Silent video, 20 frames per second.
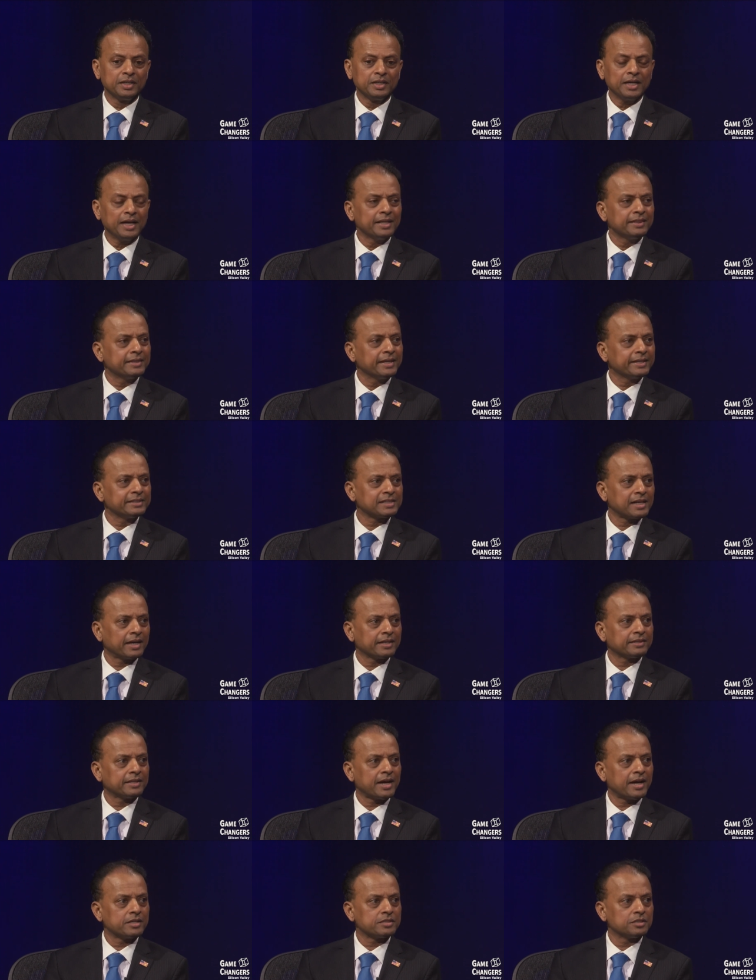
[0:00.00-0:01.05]
and things
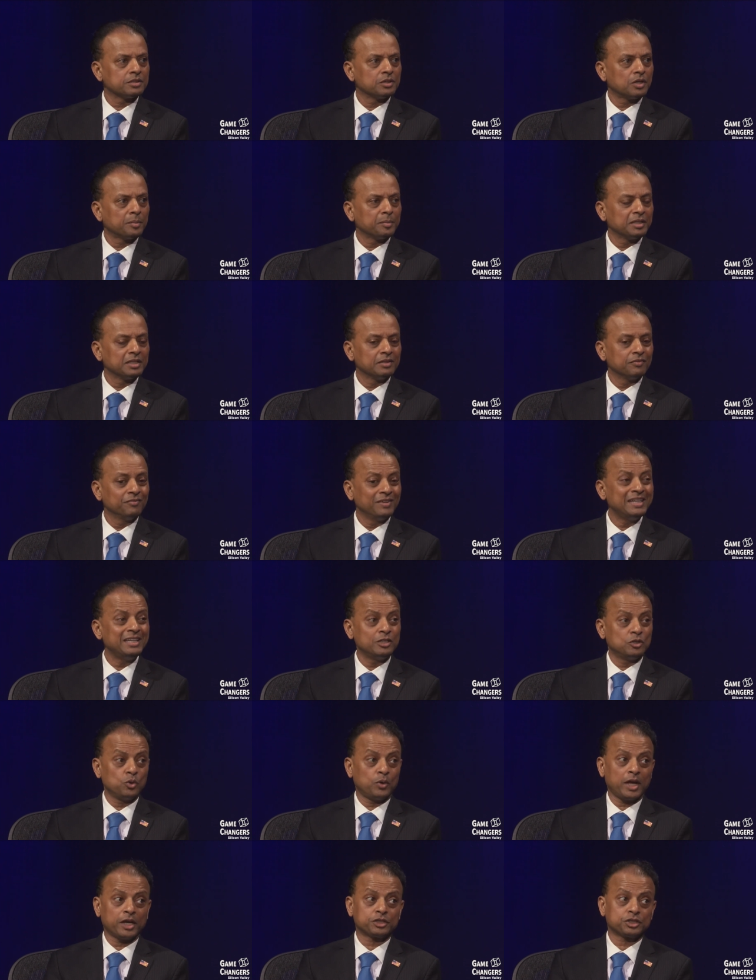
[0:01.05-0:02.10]
like that. You know, I mean, mm-hmm. we need
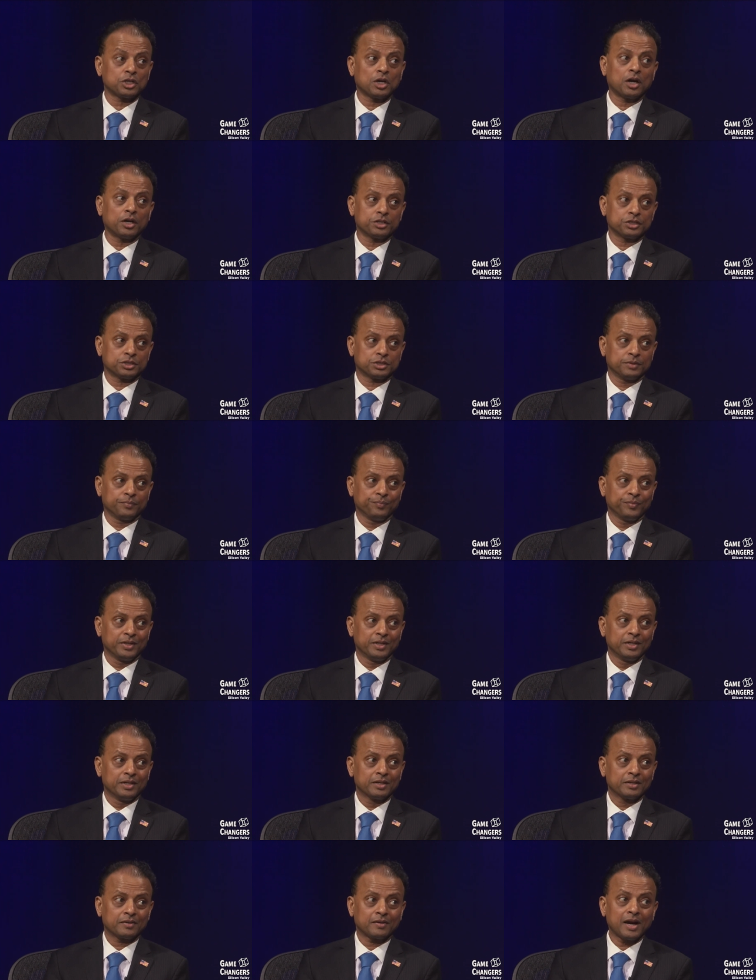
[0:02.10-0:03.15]
to take charge.
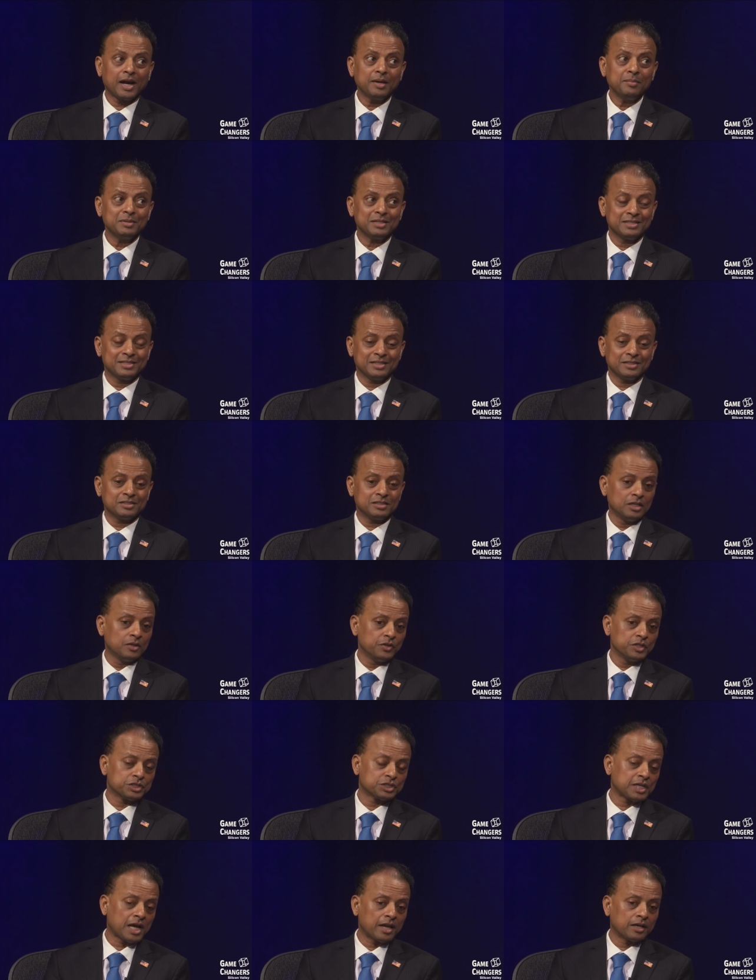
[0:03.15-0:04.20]
Mm-hmm. Crime is a
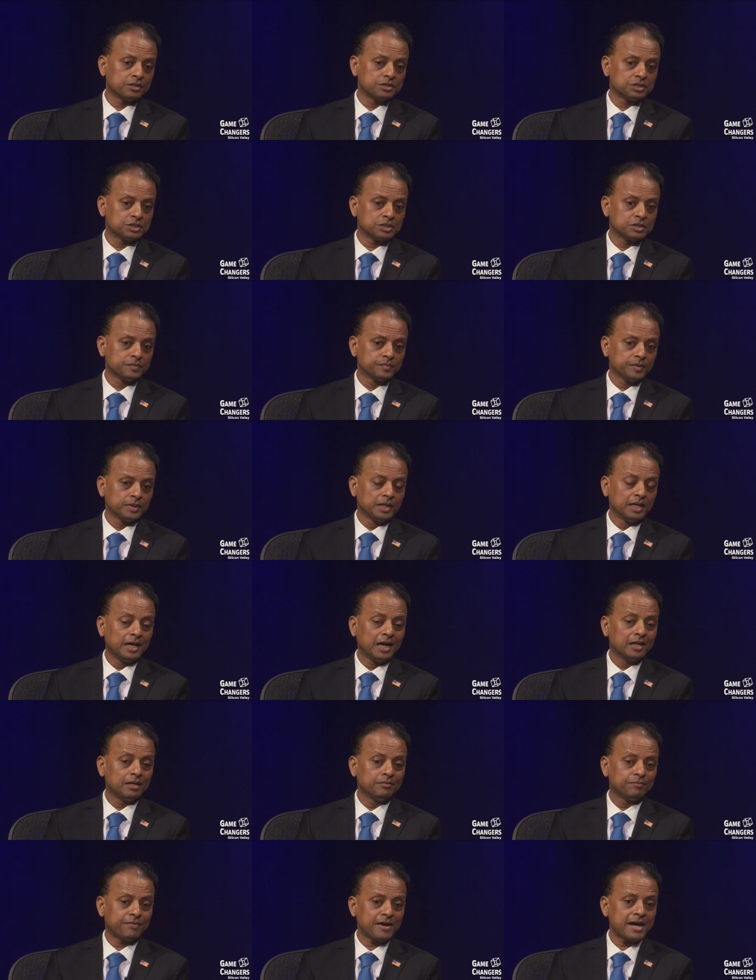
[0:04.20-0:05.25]
serious challenge,
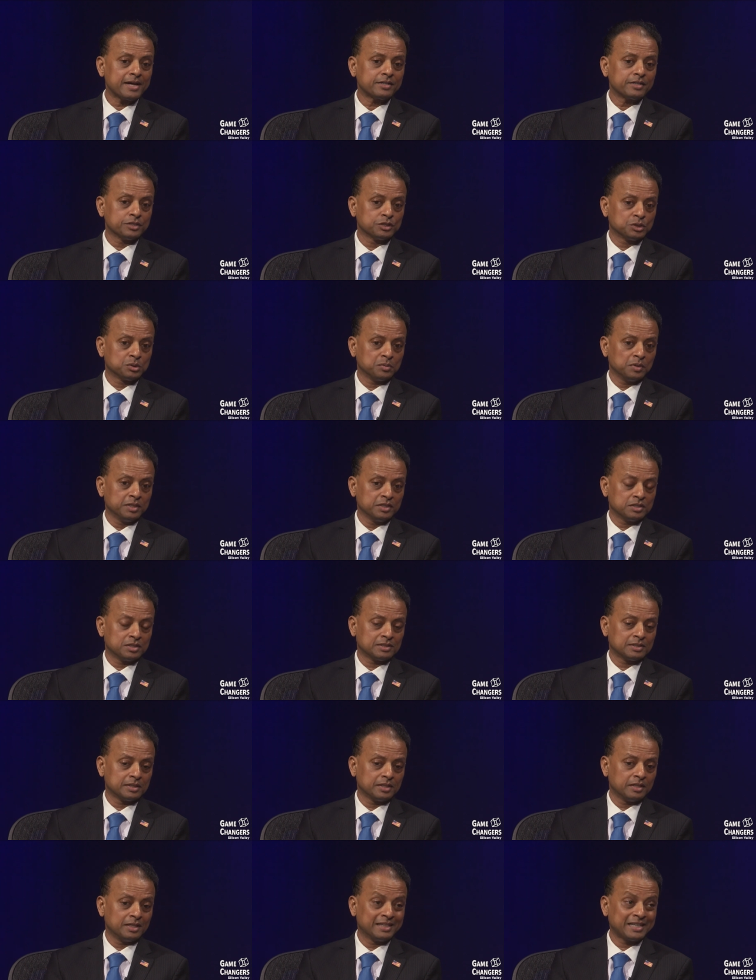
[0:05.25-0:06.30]
and in fact, it's,
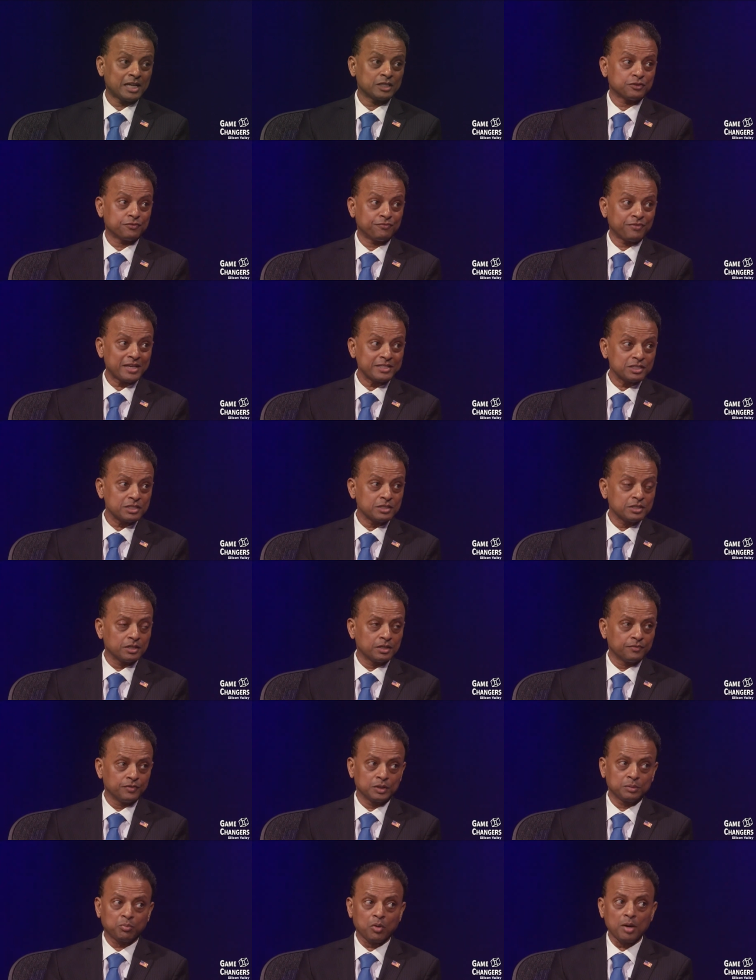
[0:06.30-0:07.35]
it's, uh, it has
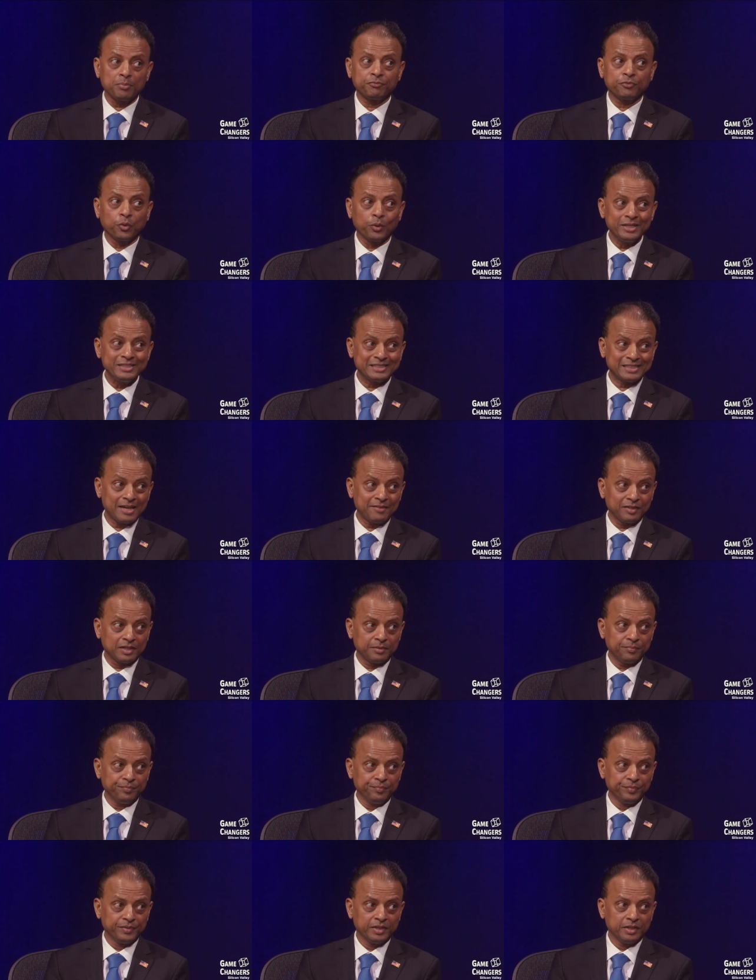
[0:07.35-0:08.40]
festered with Prop
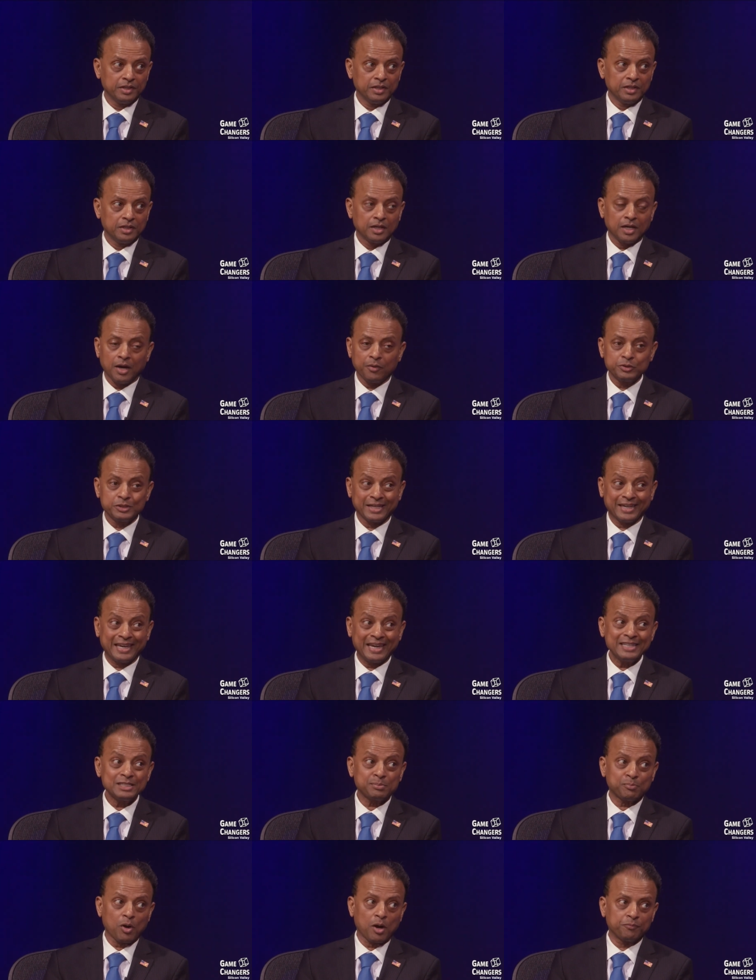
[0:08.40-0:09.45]
47. I was
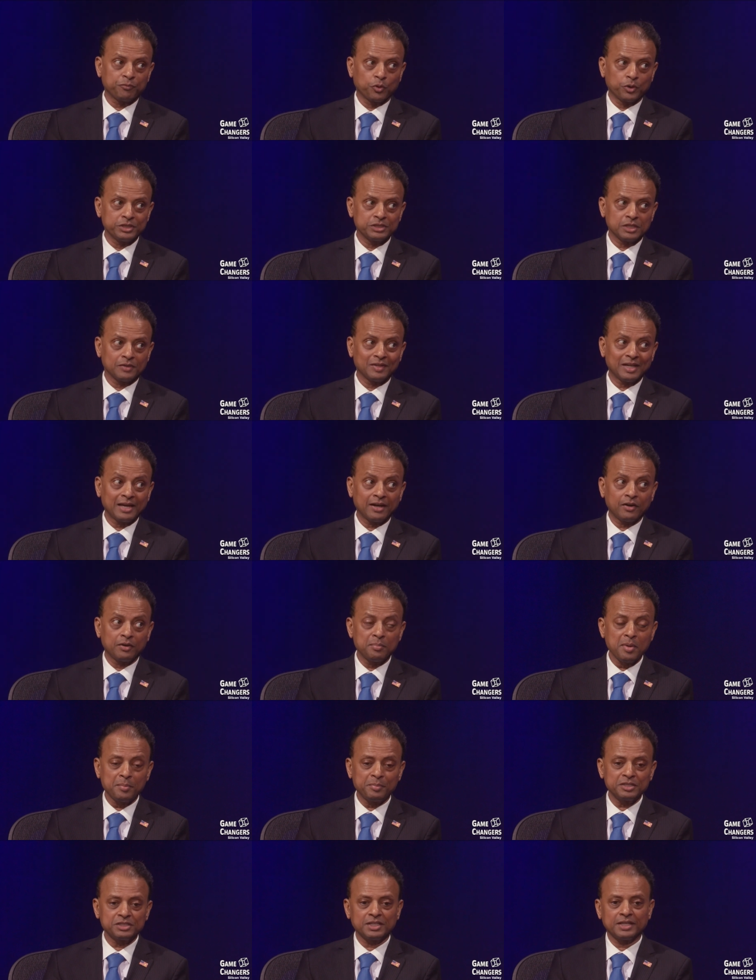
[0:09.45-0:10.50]
against Prop 47, and I
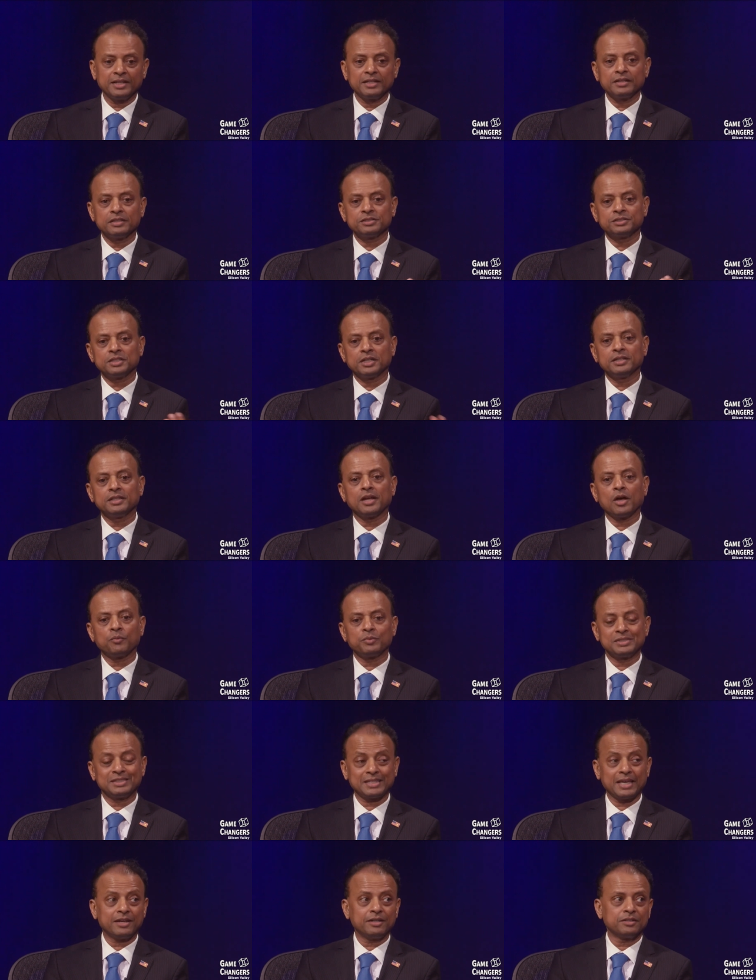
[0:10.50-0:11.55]
remember sitting, sitting down
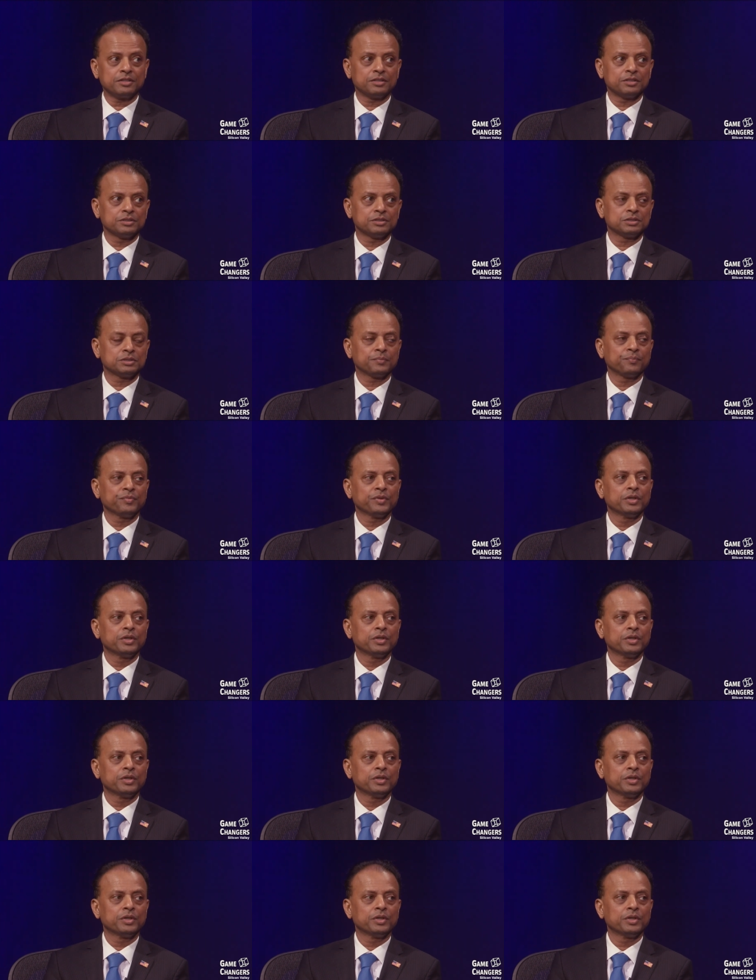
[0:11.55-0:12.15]
with senators